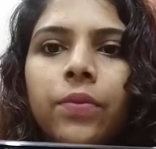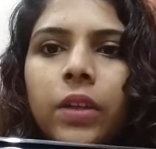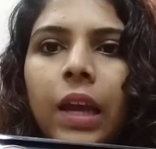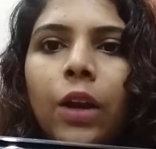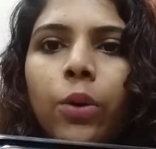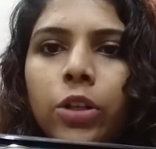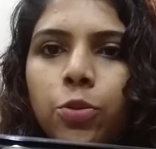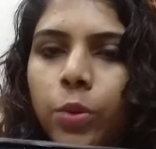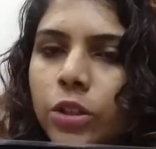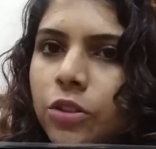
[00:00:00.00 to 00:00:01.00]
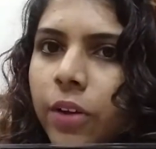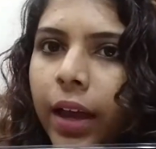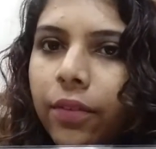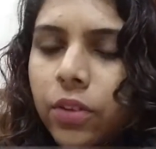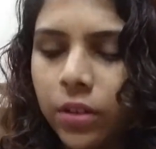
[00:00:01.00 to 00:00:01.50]
the yellowish because I
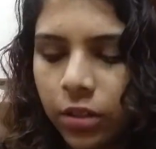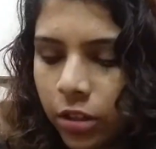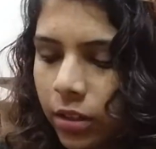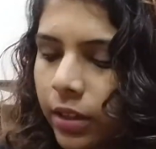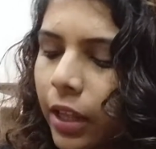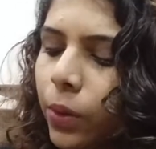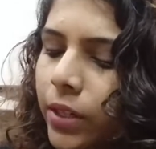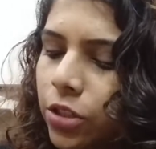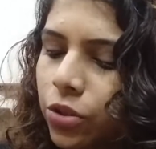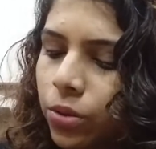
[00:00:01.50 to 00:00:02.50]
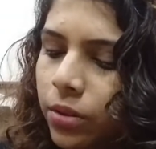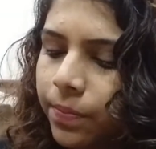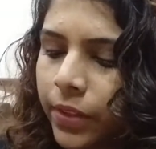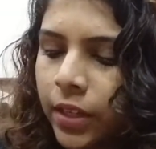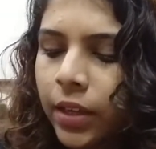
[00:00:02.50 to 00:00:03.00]
have a little yellow undertone,
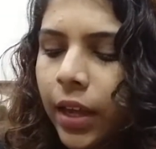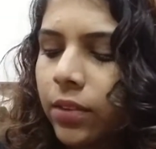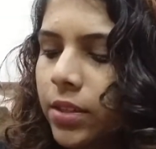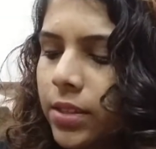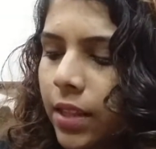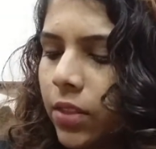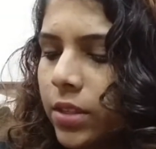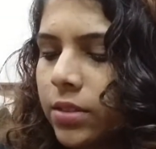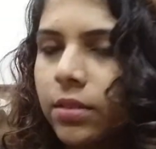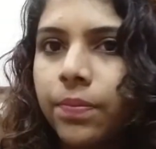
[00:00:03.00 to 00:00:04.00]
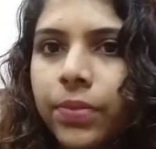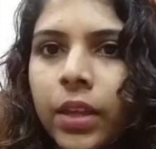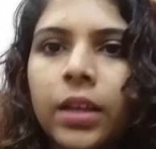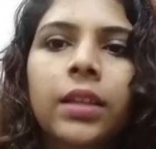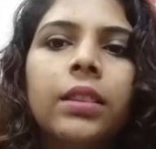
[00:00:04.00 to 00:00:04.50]
and this.
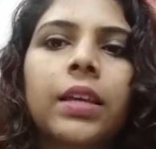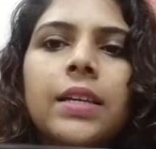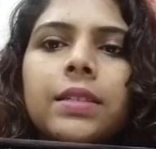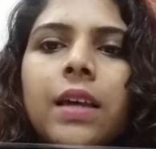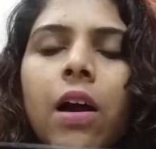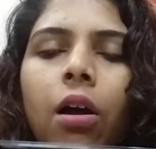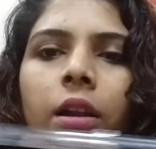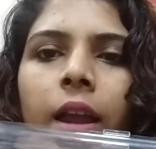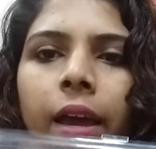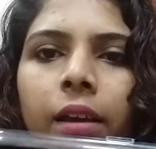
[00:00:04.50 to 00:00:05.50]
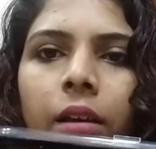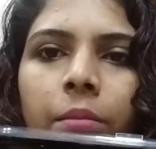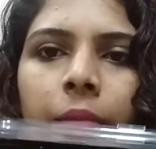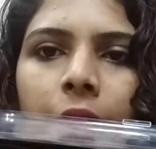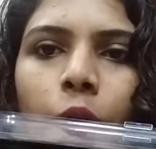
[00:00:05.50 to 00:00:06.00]
These are like
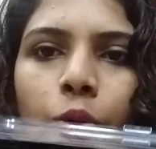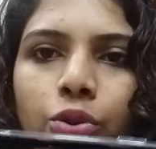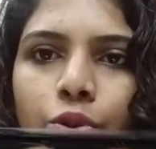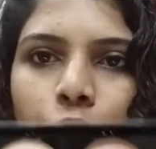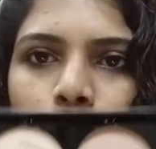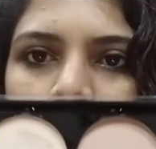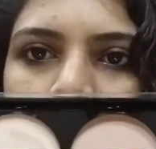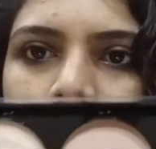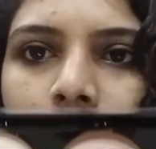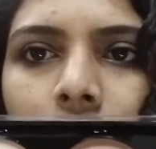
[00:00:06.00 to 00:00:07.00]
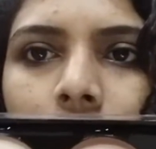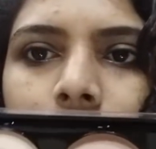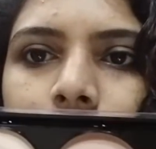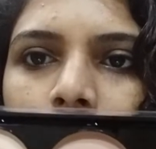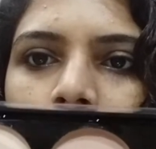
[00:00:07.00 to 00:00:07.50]
my go-to. You can see they're
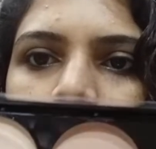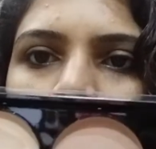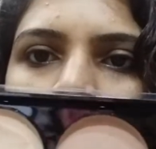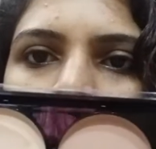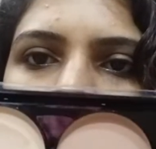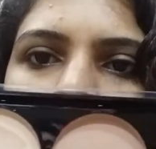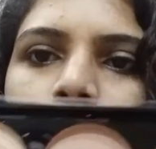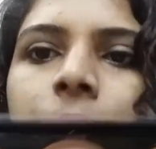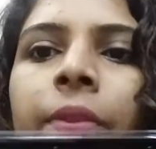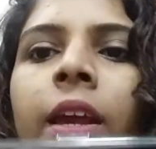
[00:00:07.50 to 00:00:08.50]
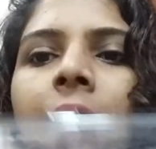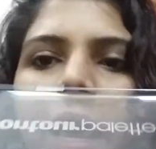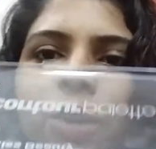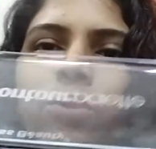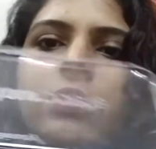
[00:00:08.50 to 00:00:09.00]
a little smudged.
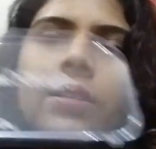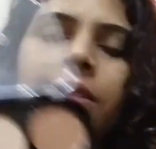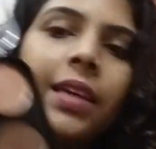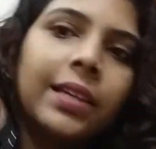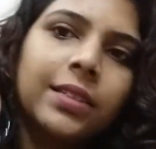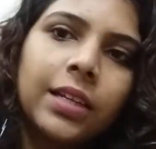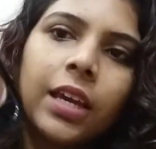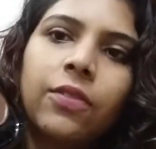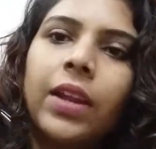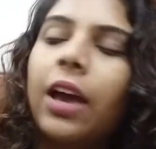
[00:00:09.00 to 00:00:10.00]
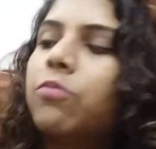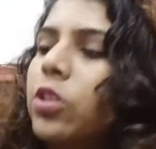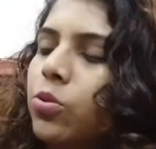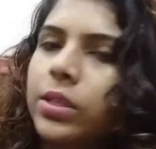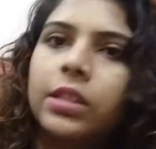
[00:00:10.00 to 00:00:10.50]
I used this yesterday even. I have
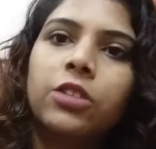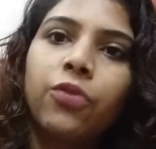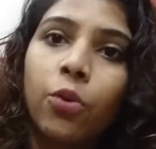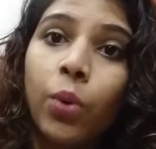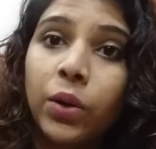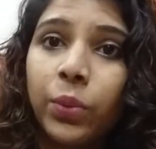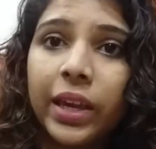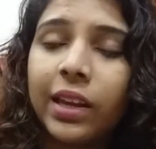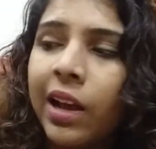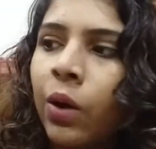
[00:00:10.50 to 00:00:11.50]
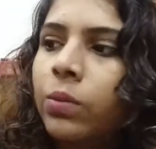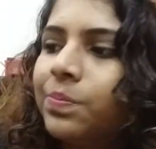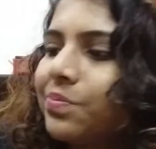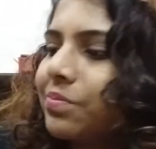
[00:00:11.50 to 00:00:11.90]
been using this for 1 week now,